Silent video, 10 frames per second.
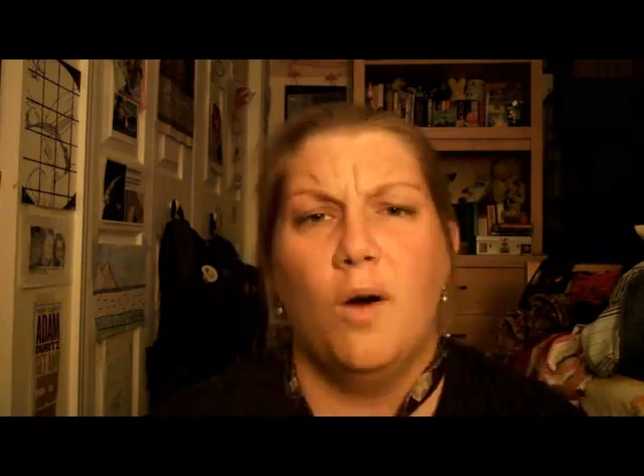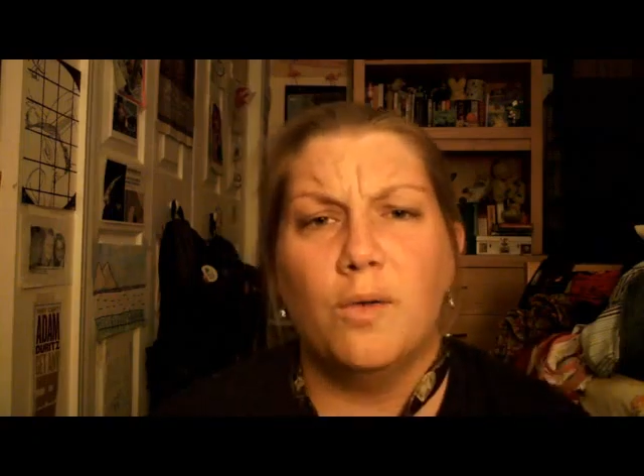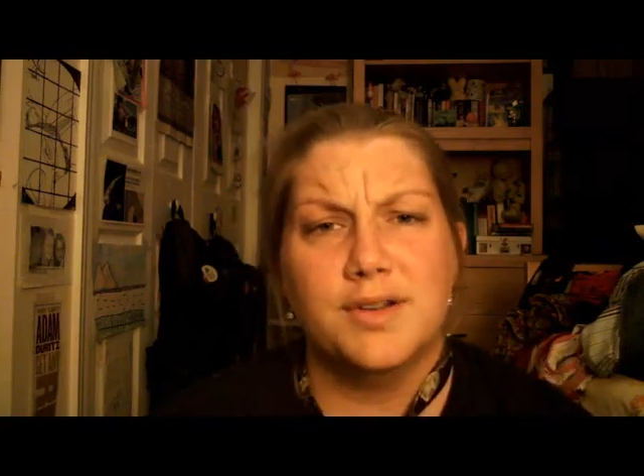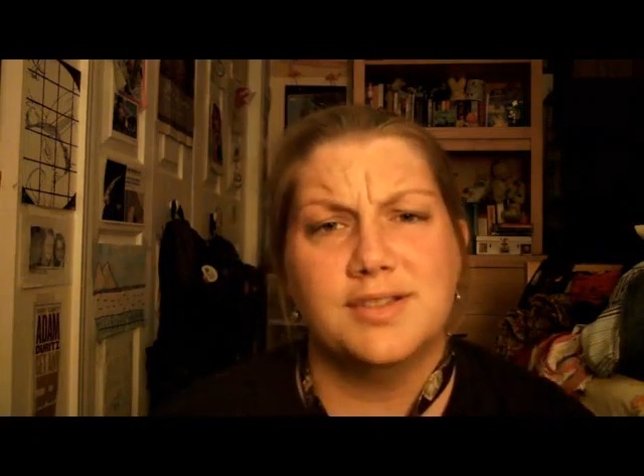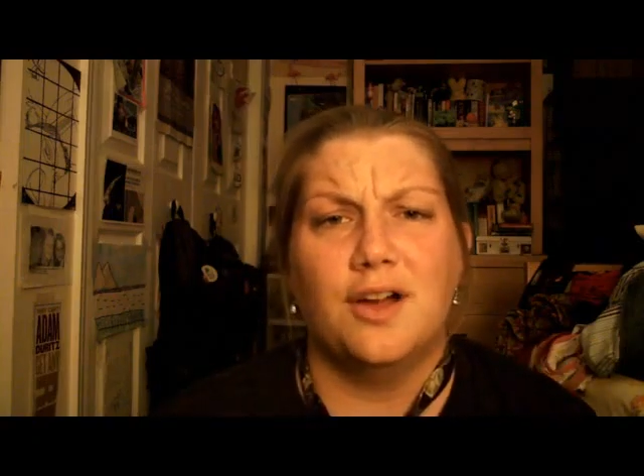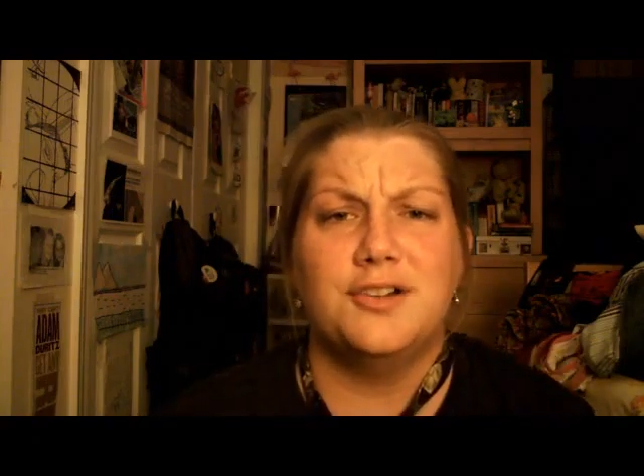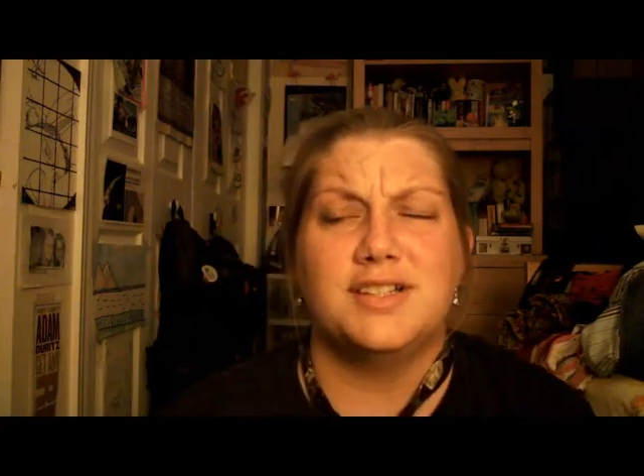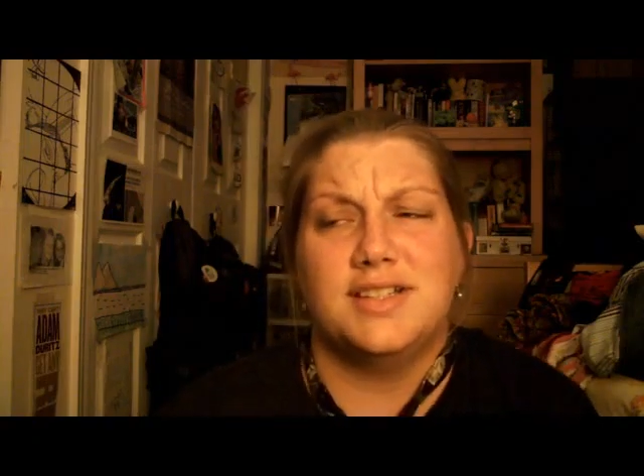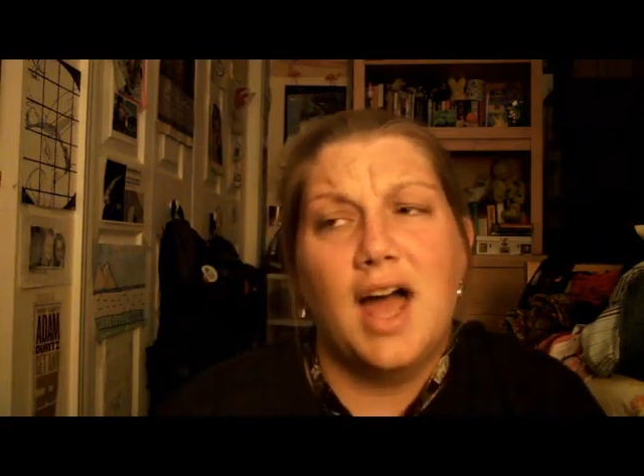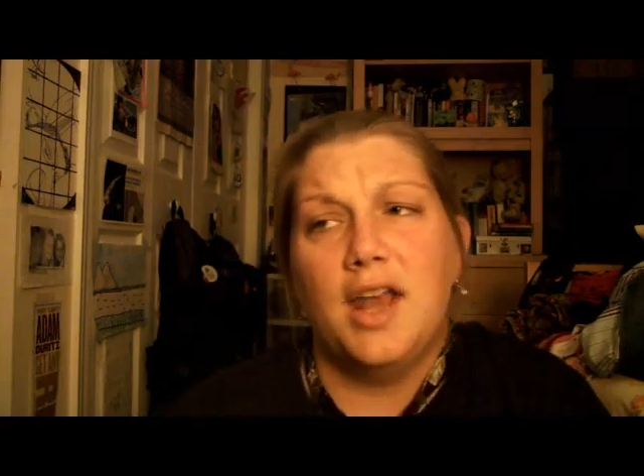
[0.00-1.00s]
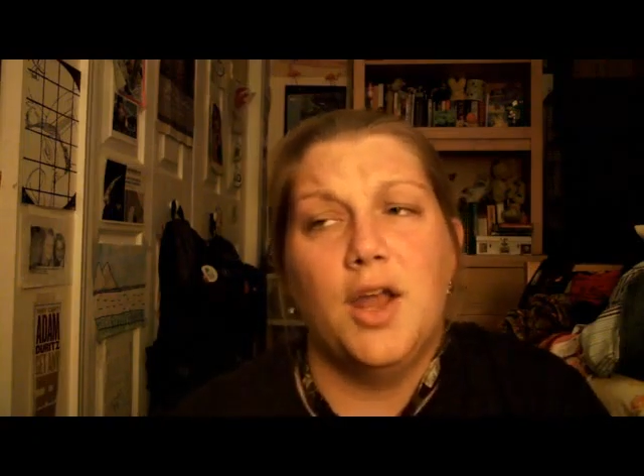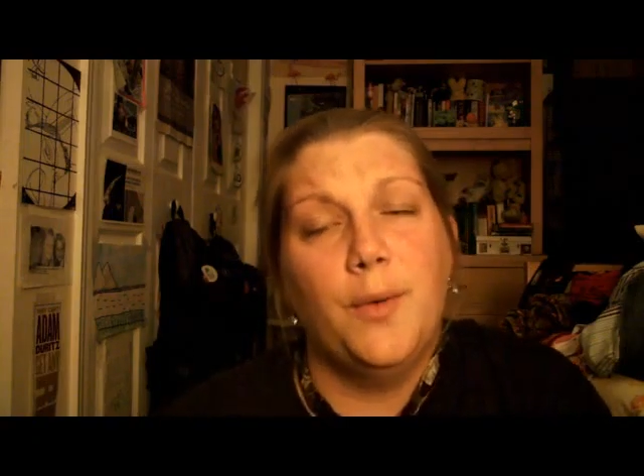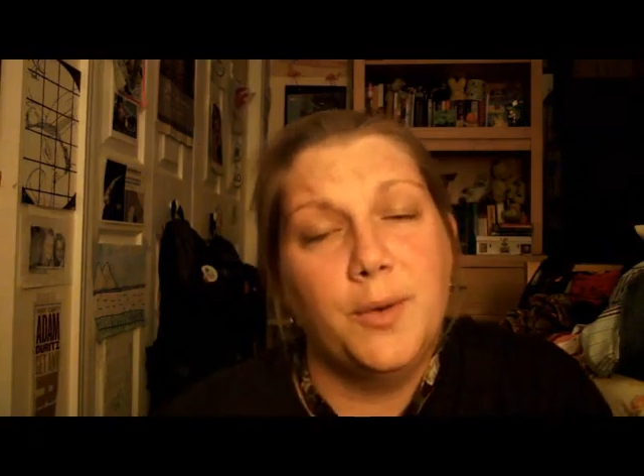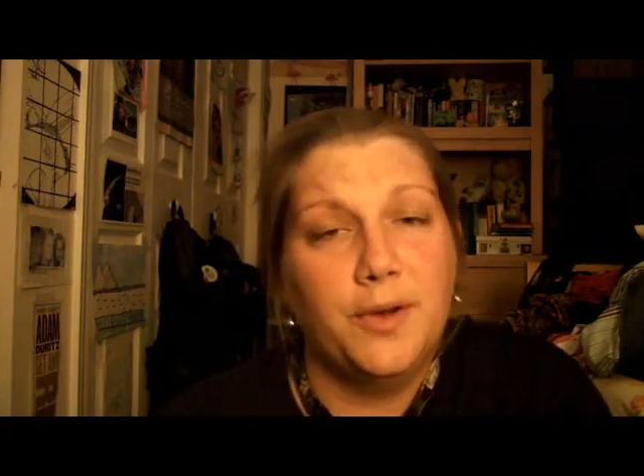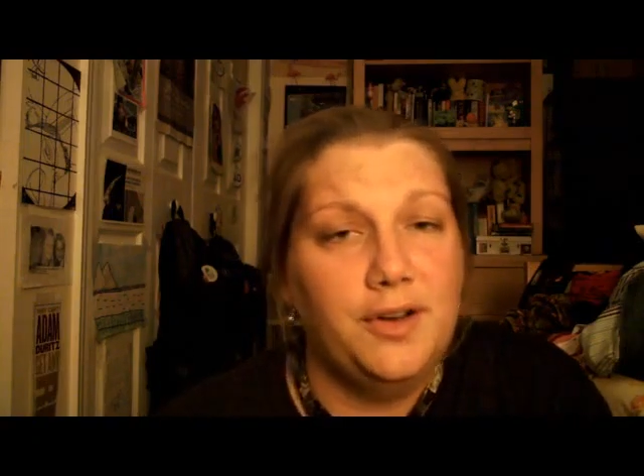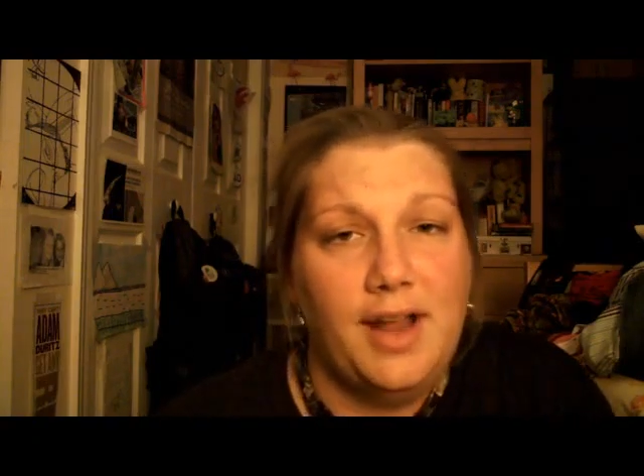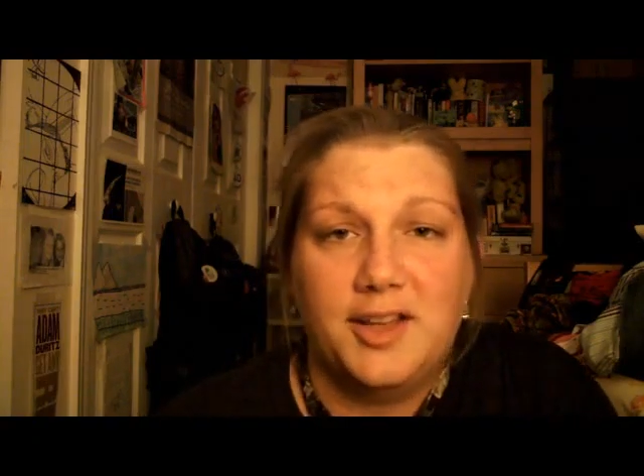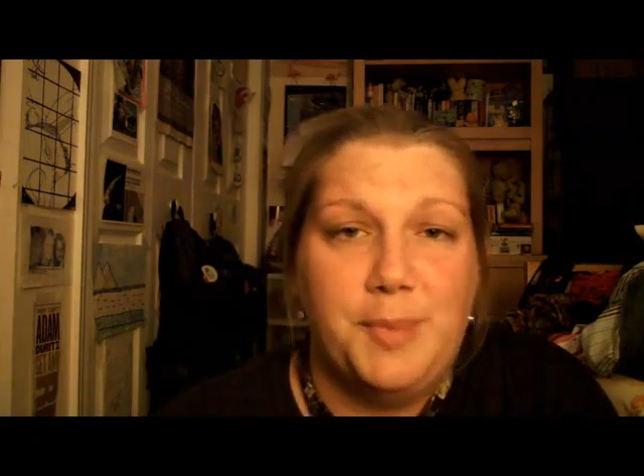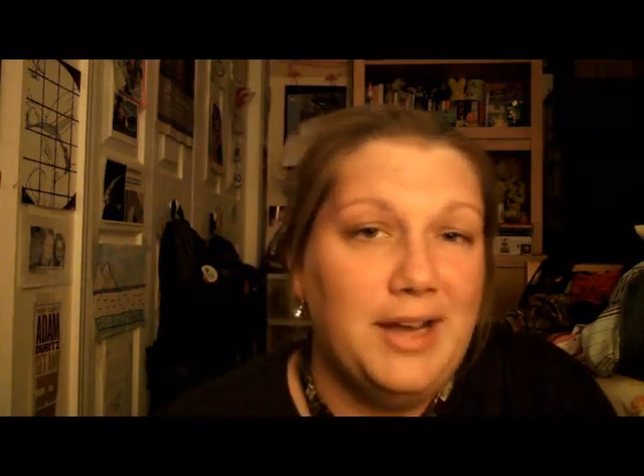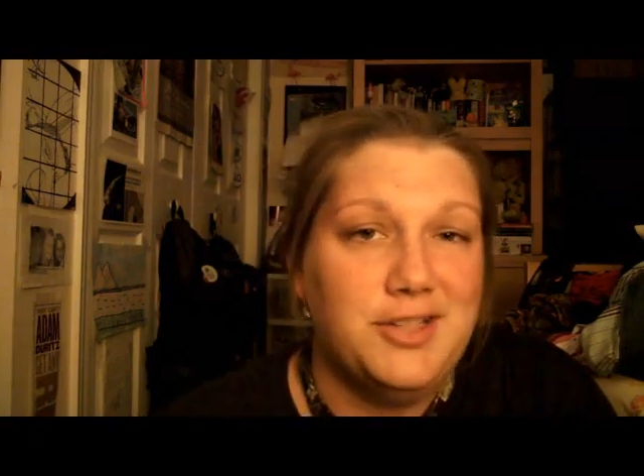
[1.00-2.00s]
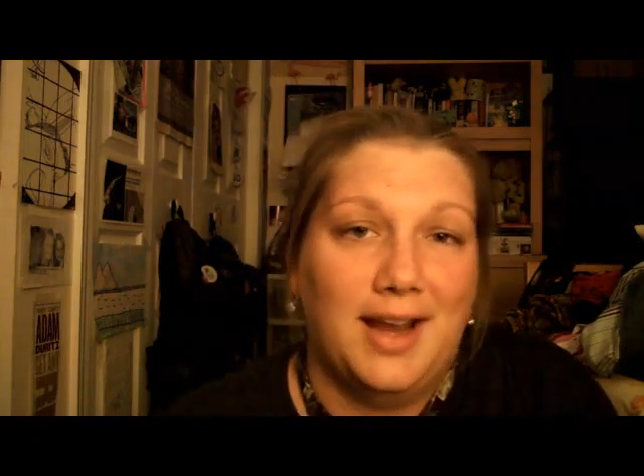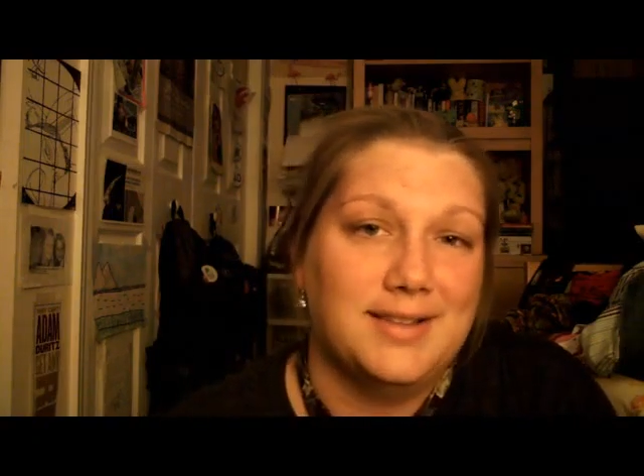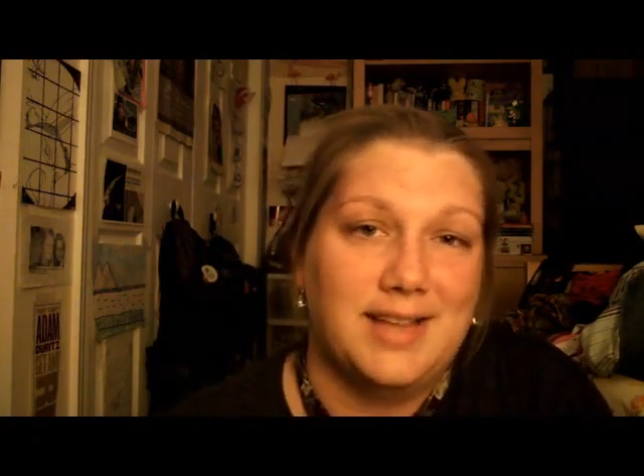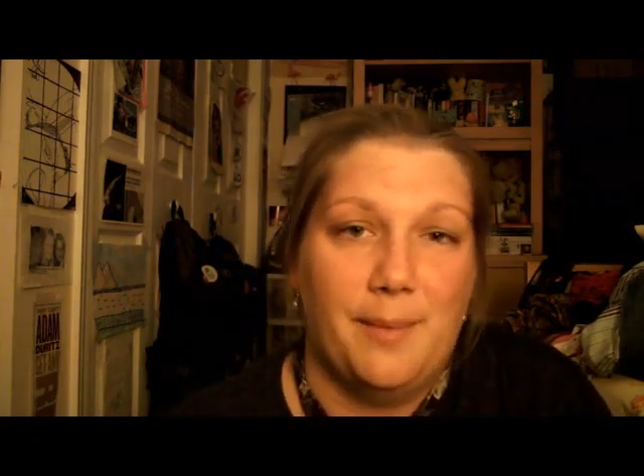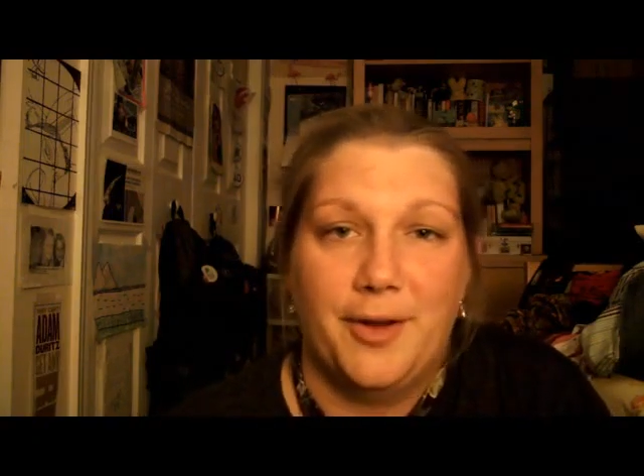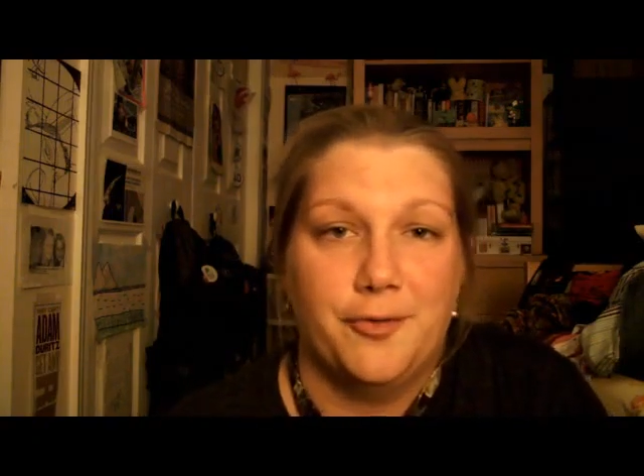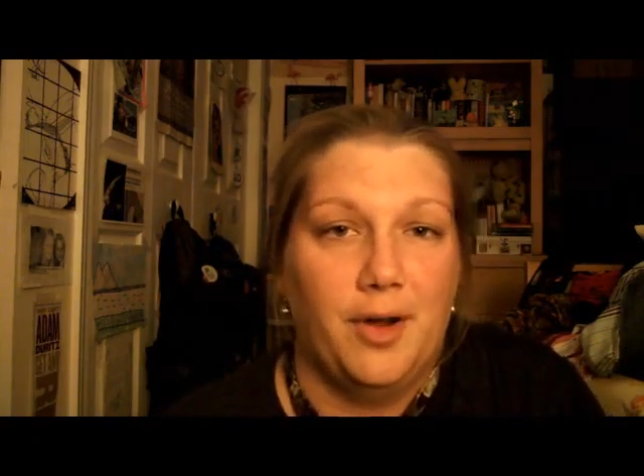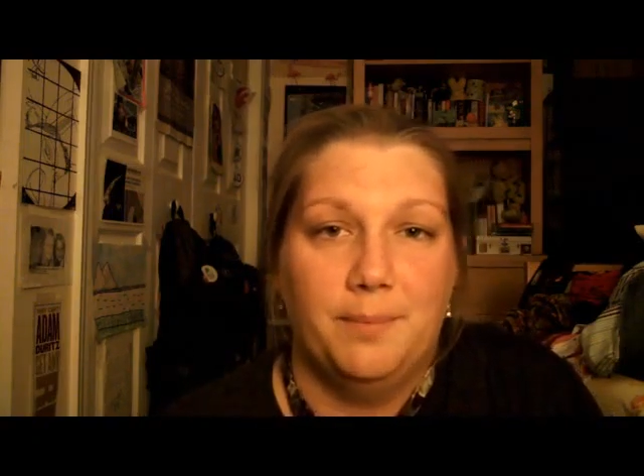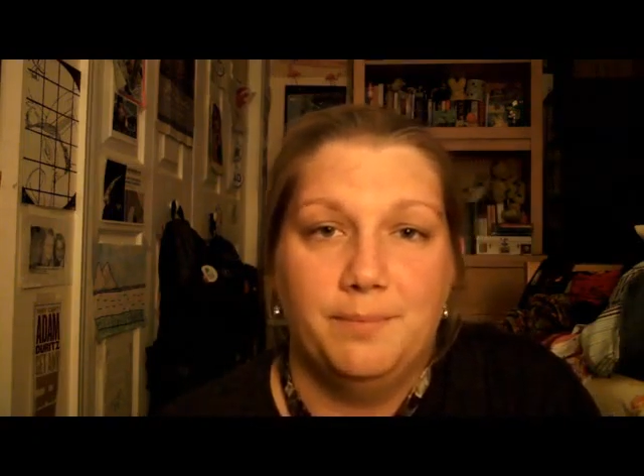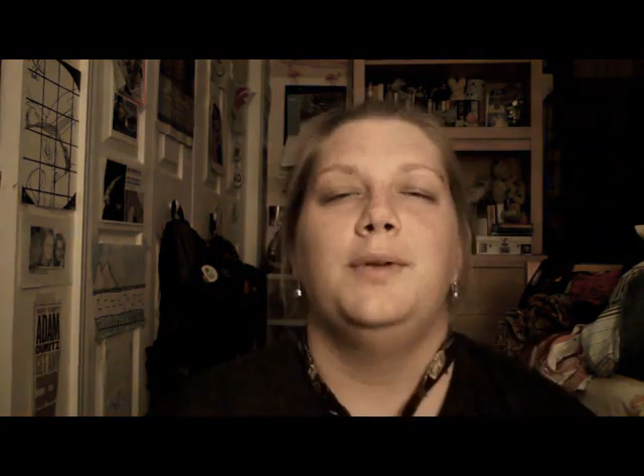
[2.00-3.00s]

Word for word: or as large as not knowing where your next paycheck is coming from.